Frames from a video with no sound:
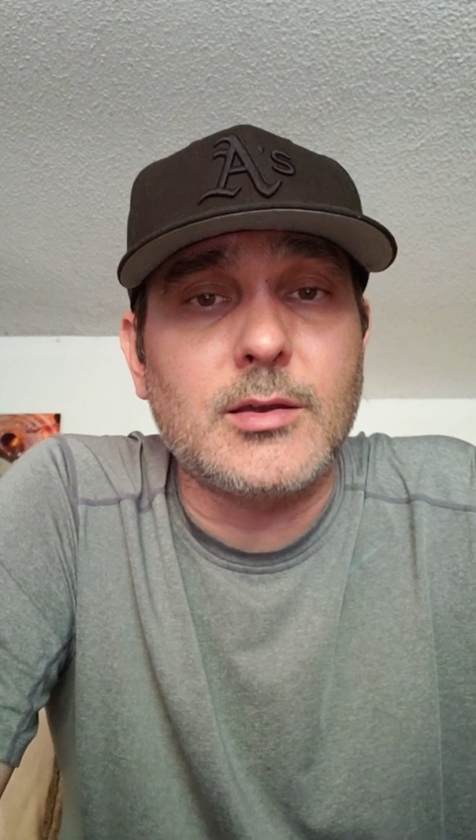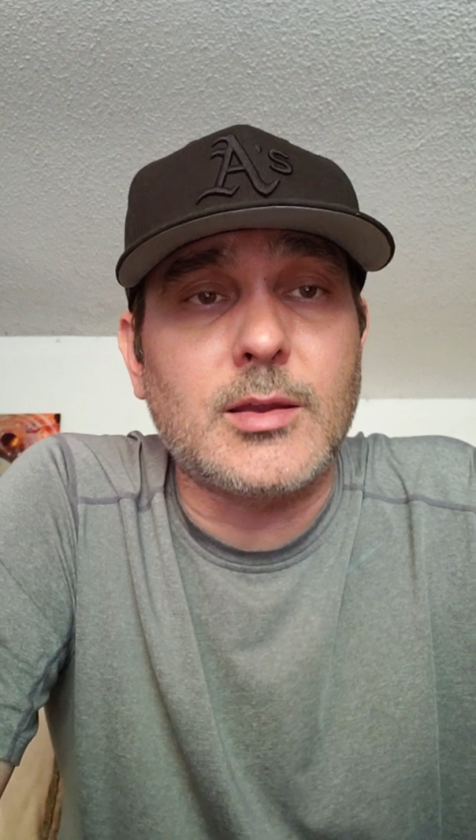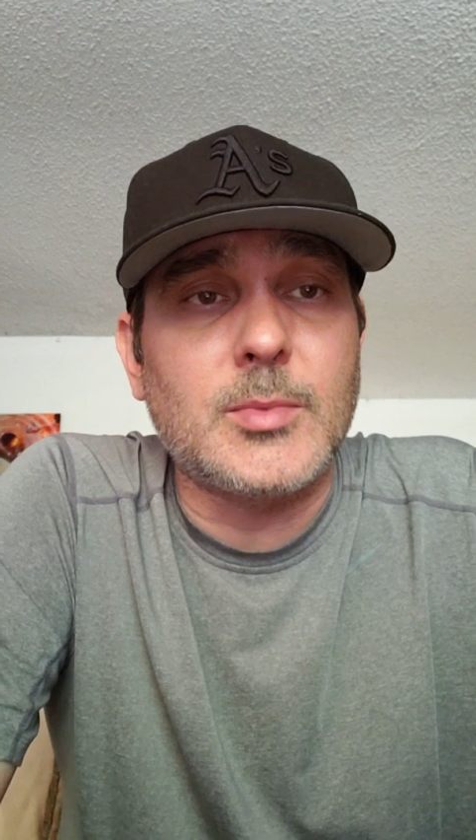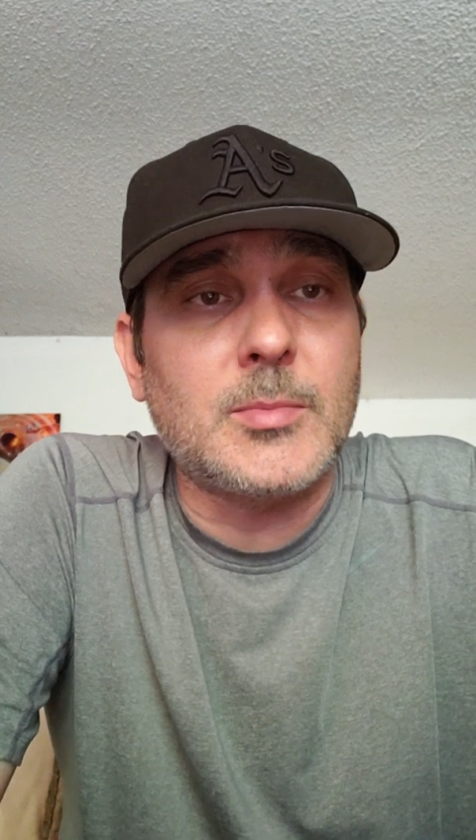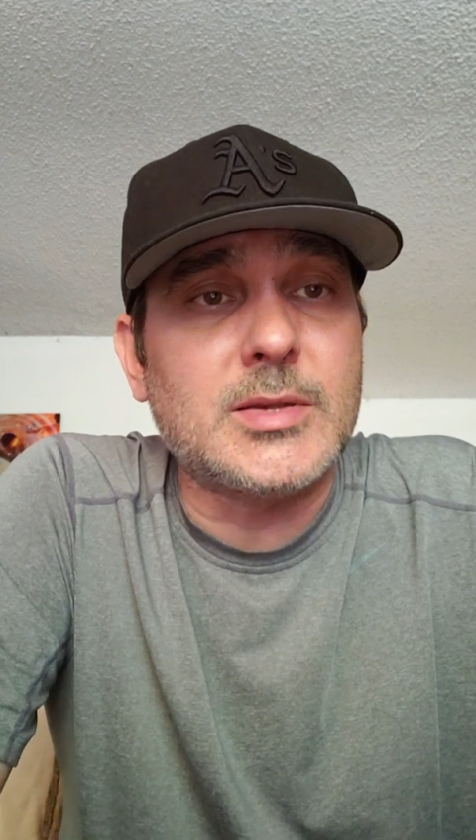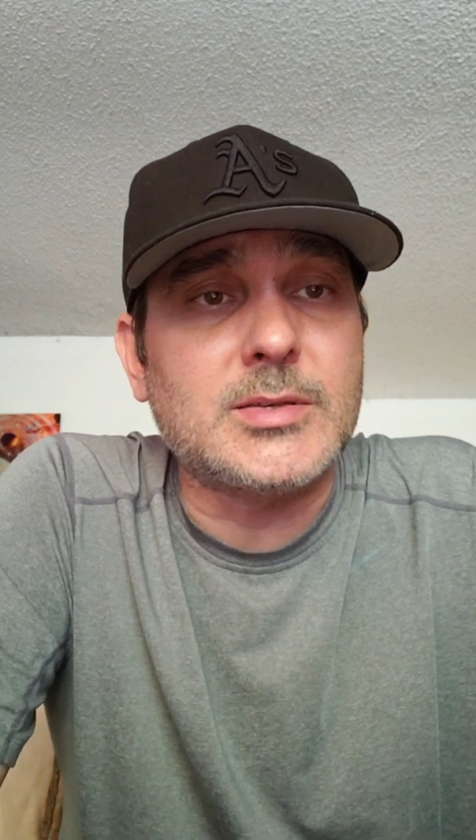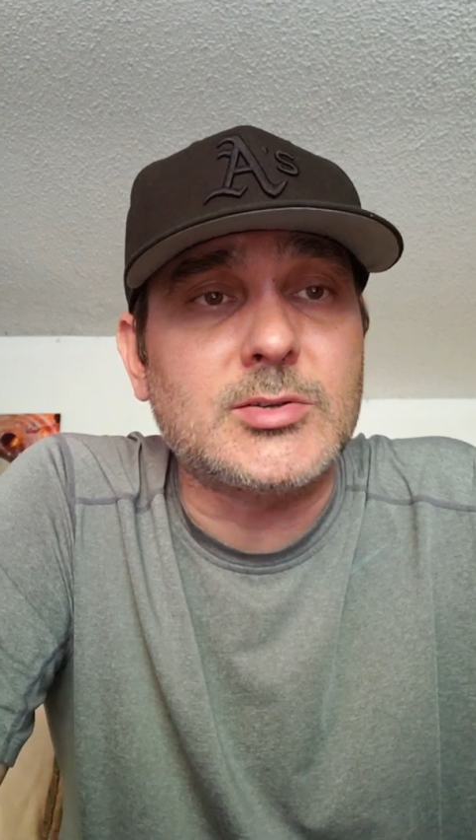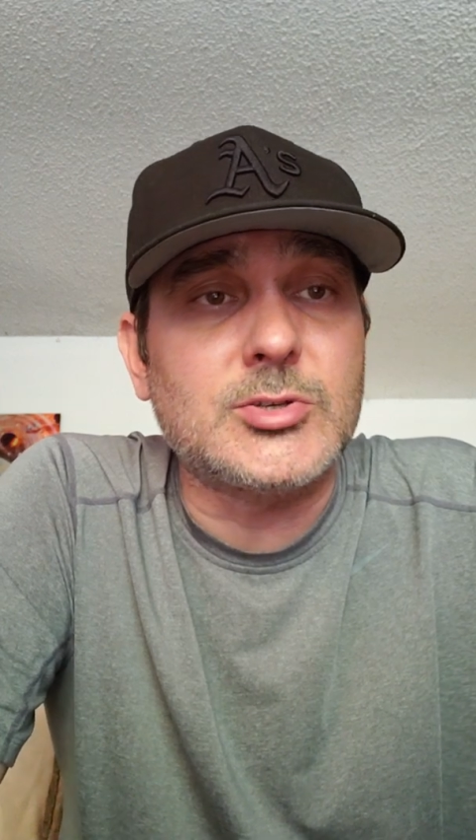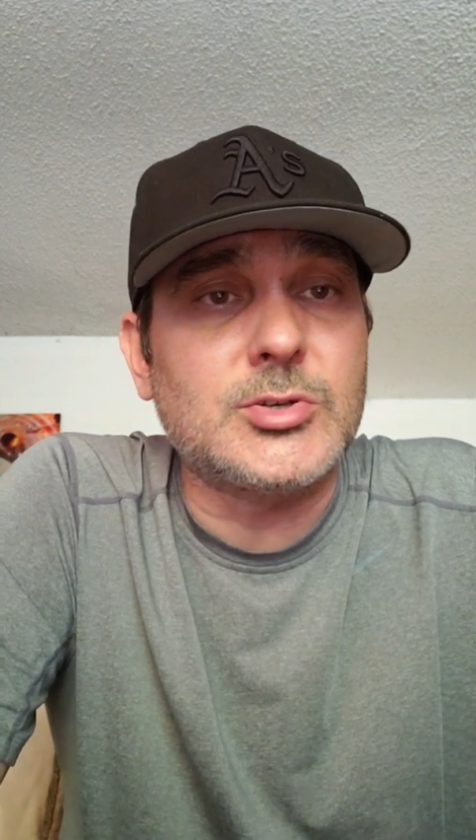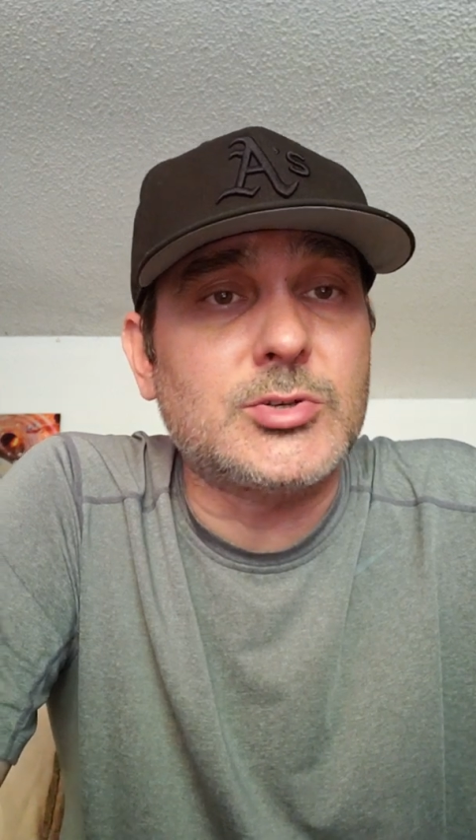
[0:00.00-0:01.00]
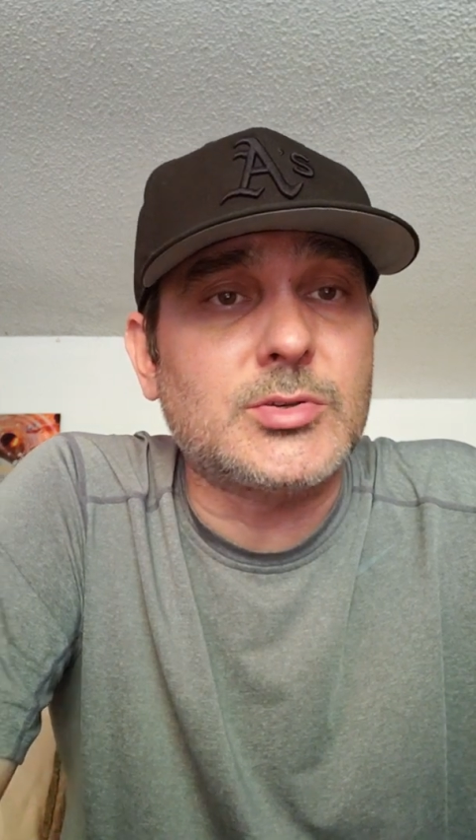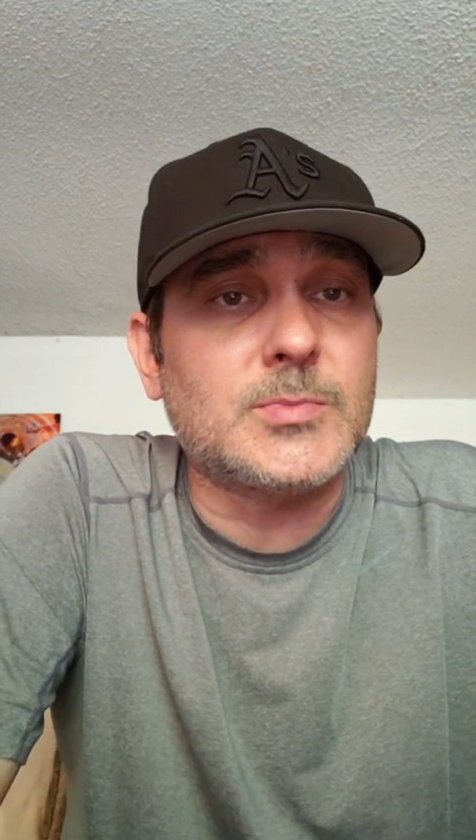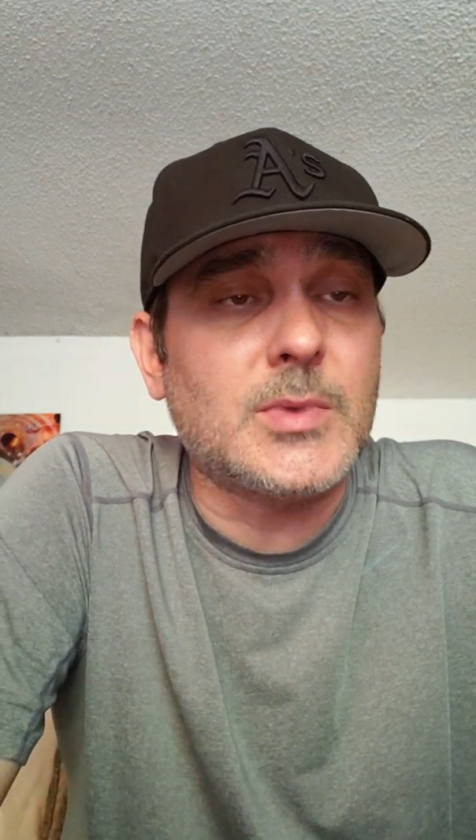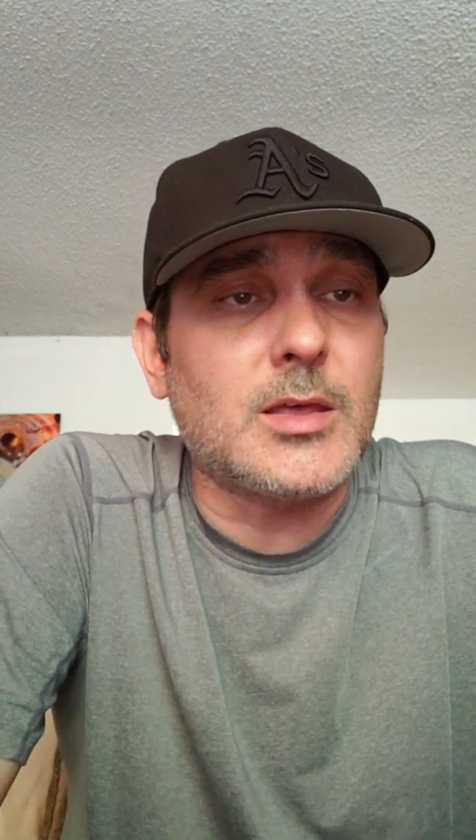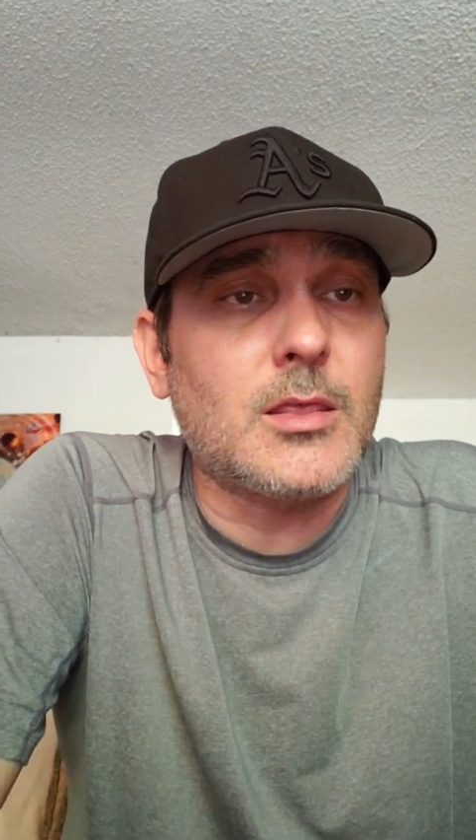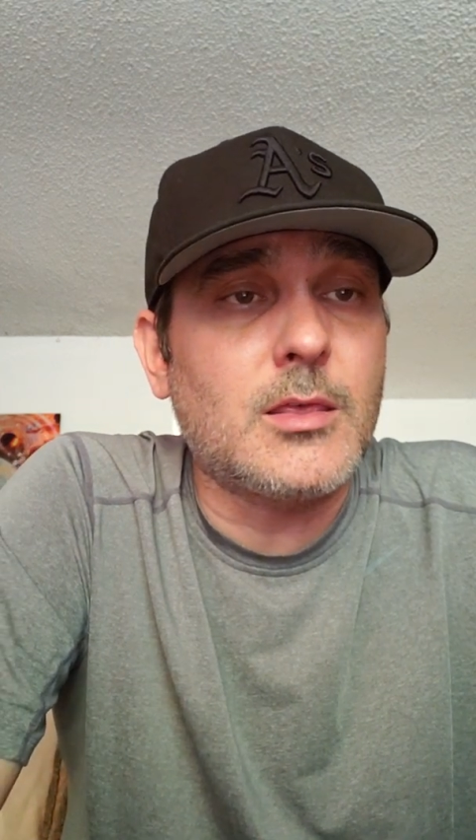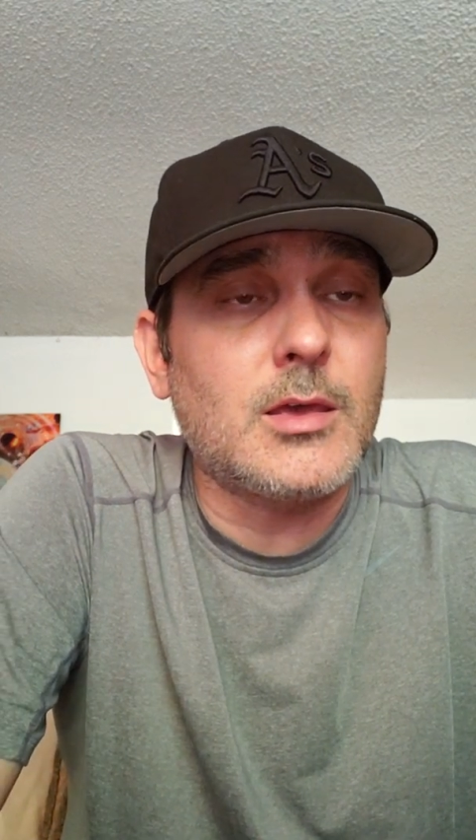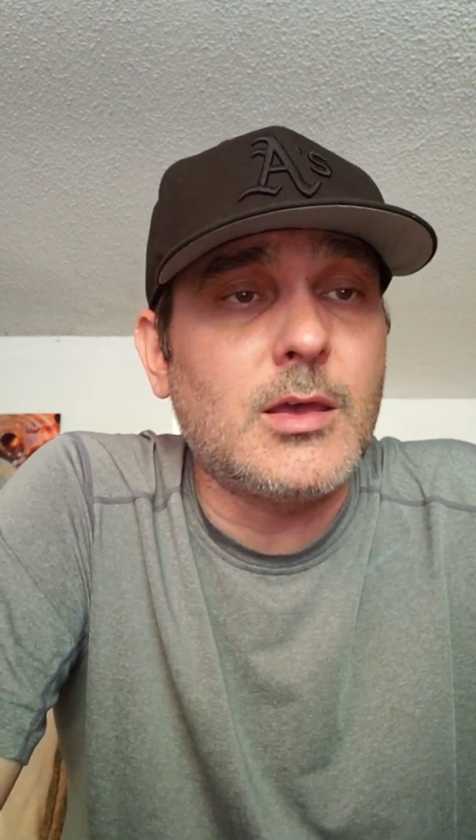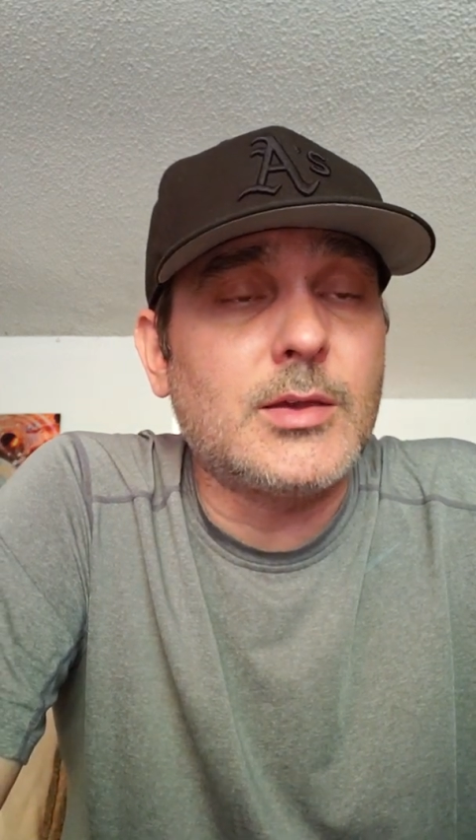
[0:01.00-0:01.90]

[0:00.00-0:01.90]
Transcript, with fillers: going to be missing Juju Smith.